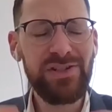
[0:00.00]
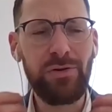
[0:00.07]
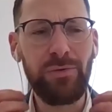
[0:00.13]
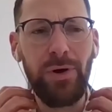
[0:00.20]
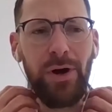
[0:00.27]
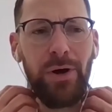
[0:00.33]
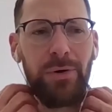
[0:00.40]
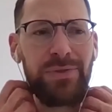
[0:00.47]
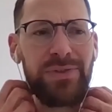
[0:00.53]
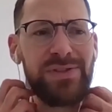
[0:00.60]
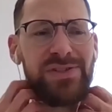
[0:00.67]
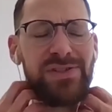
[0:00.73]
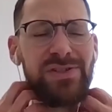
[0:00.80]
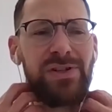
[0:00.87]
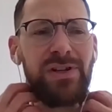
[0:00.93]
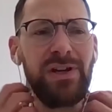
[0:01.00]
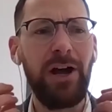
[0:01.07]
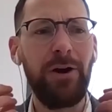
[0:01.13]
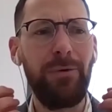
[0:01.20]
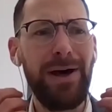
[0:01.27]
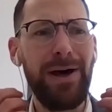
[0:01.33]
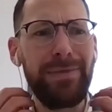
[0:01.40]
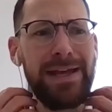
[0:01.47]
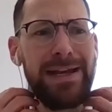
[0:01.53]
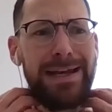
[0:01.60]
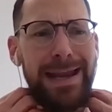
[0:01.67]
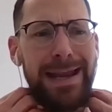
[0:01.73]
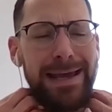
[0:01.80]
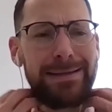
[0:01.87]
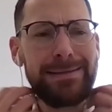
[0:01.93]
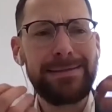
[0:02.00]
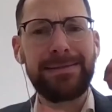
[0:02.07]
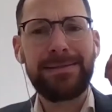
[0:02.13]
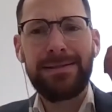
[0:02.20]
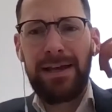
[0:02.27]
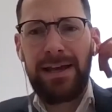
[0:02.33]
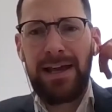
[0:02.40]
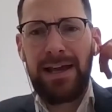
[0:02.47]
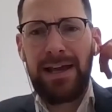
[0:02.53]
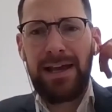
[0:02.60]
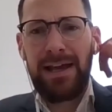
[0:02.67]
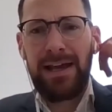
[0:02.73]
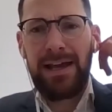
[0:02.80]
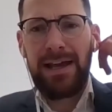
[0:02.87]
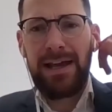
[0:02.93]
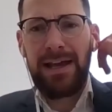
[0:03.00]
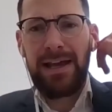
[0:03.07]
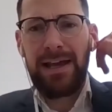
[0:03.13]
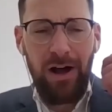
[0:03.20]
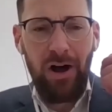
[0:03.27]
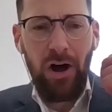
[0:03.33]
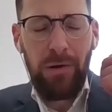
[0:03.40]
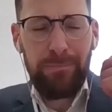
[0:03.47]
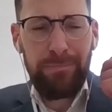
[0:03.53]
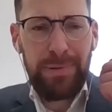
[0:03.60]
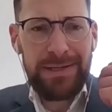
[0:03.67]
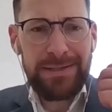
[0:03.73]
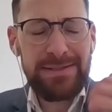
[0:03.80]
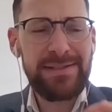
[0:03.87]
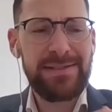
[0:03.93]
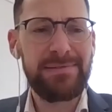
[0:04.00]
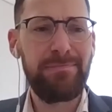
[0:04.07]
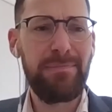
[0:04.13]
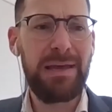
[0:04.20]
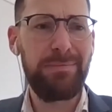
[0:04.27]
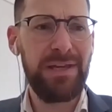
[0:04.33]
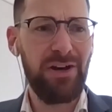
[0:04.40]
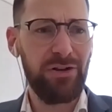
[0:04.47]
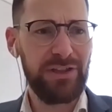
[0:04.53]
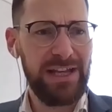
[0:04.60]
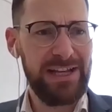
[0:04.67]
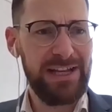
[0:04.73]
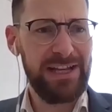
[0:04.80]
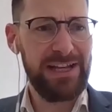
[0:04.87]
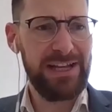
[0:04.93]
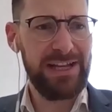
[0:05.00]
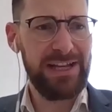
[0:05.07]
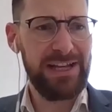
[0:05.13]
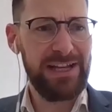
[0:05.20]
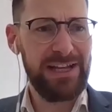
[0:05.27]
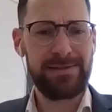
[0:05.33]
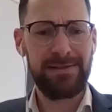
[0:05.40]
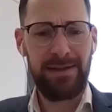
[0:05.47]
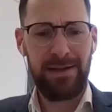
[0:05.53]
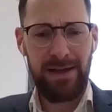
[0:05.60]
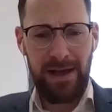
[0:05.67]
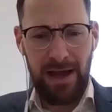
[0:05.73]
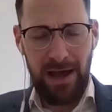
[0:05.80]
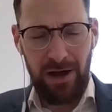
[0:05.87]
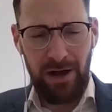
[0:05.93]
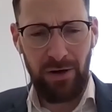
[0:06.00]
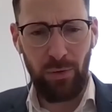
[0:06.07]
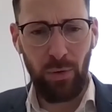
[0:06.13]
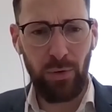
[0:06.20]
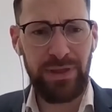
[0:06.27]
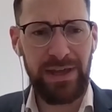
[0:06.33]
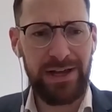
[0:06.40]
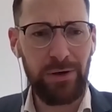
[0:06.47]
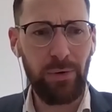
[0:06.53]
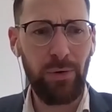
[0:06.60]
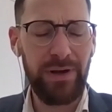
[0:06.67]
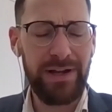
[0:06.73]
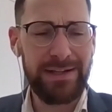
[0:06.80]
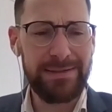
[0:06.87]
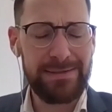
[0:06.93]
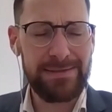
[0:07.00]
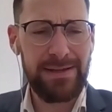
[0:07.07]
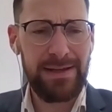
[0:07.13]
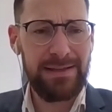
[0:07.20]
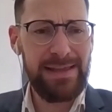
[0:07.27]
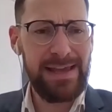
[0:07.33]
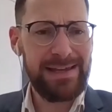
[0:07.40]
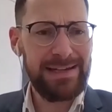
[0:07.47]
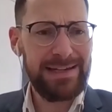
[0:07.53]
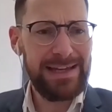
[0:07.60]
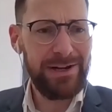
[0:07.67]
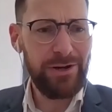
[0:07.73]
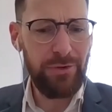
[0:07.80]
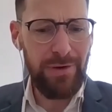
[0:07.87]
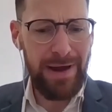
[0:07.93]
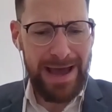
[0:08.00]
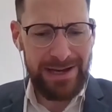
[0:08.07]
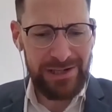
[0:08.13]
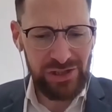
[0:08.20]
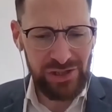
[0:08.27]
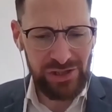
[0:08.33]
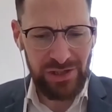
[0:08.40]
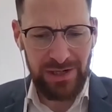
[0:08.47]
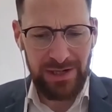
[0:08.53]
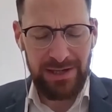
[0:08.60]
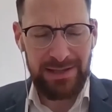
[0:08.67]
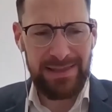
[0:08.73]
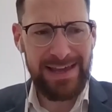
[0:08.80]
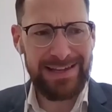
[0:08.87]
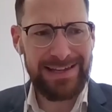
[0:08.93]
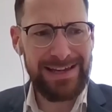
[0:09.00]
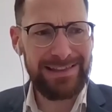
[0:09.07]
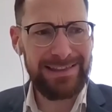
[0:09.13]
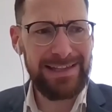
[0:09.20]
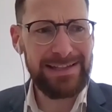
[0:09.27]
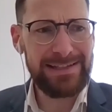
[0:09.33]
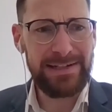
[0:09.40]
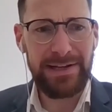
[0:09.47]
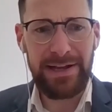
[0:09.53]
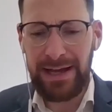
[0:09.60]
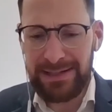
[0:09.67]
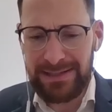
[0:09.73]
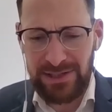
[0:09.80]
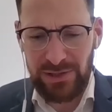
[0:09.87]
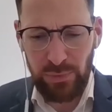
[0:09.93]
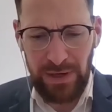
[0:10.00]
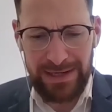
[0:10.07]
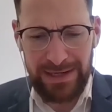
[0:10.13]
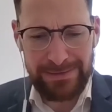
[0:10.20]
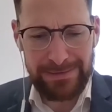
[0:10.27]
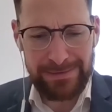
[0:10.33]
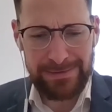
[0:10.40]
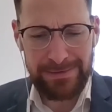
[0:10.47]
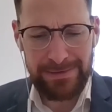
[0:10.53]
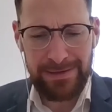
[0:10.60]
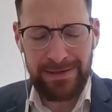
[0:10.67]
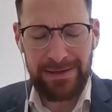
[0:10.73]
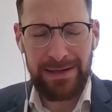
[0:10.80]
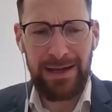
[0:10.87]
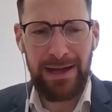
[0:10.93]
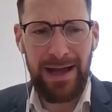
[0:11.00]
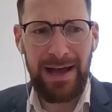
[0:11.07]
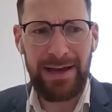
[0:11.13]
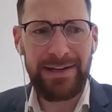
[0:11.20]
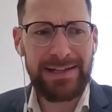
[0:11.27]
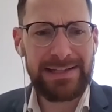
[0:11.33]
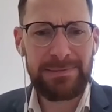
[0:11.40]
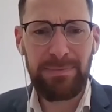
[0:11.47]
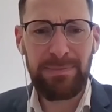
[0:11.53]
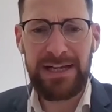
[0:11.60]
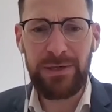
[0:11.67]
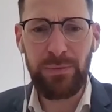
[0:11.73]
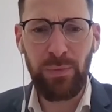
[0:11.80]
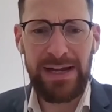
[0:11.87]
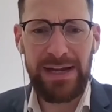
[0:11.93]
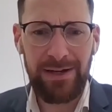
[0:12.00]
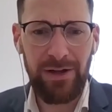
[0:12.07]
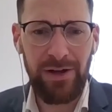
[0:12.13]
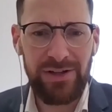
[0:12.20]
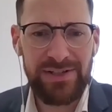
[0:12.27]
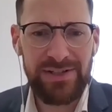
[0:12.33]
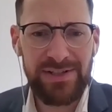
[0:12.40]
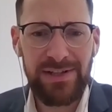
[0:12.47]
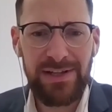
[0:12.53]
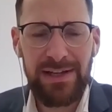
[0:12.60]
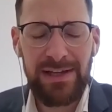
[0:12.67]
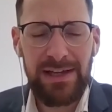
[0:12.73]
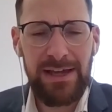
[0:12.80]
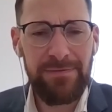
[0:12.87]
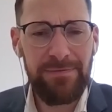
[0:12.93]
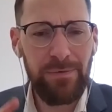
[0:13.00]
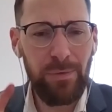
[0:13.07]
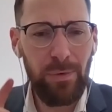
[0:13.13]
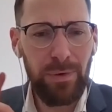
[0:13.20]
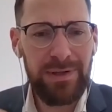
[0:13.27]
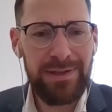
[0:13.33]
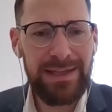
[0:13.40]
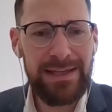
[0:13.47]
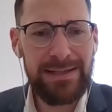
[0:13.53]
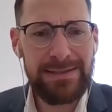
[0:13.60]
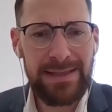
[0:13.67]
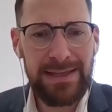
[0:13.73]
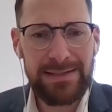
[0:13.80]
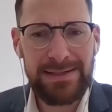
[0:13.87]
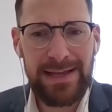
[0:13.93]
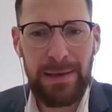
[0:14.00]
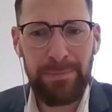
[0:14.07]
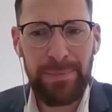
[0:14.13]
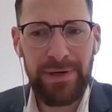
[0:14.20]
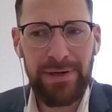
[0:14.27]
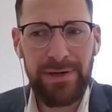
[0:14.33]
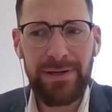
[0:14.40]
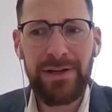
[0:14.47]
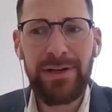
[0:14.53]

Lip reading: growths around their necks, in their armpits, maybe on their chests or their groins. They can get a rash. They get these night sweats, unexplained weight loss. If all of these things happen,